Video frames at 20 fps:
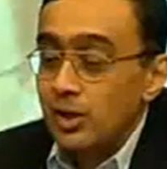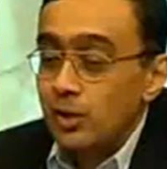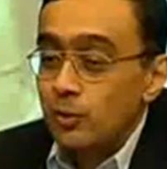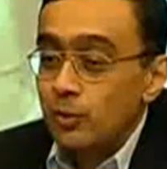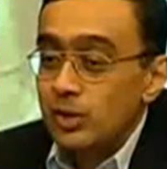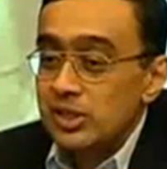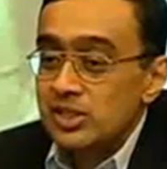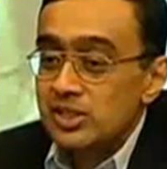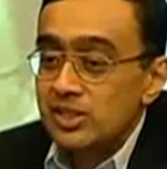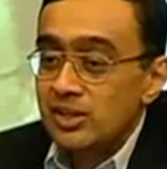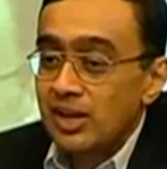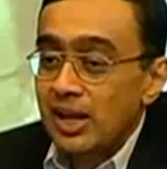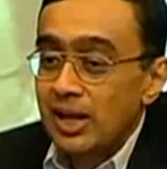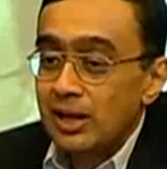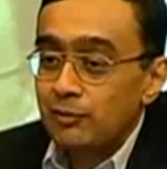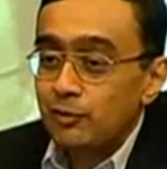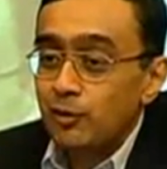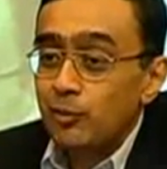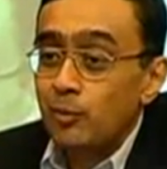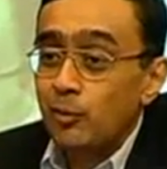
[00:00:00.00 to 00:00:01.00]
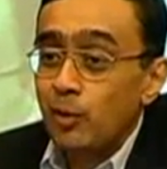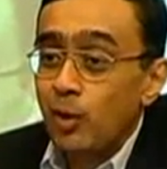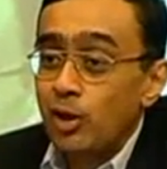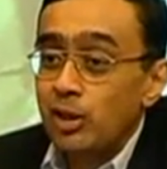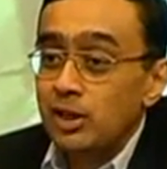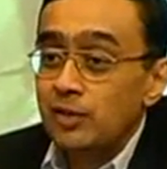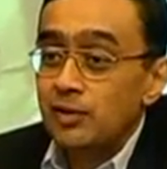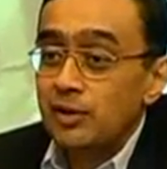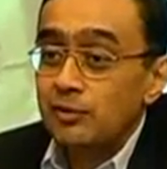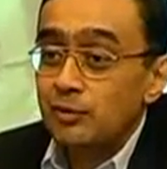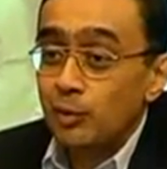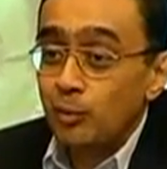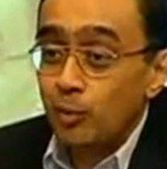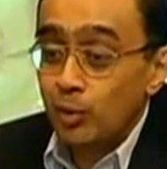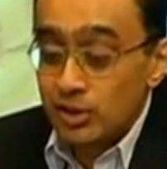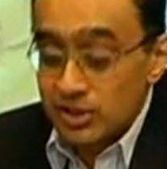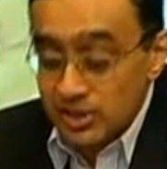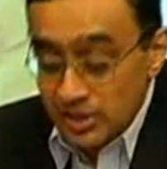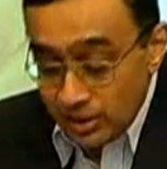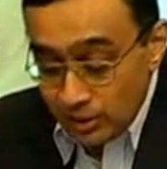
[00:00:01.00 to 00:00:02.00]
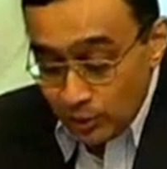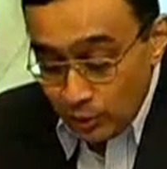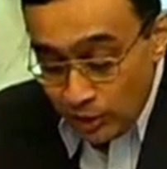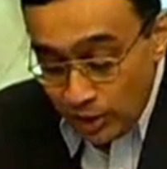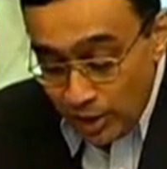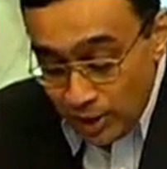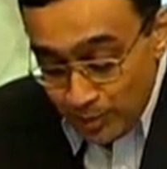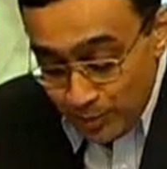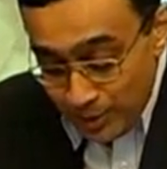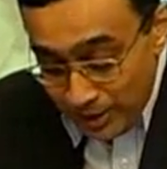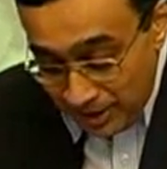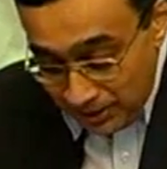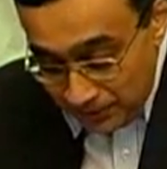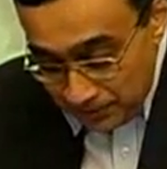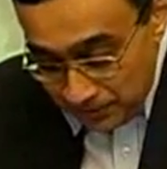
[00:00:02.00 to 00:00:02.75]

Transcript: which ran from all the way from Odisha to Mangalore.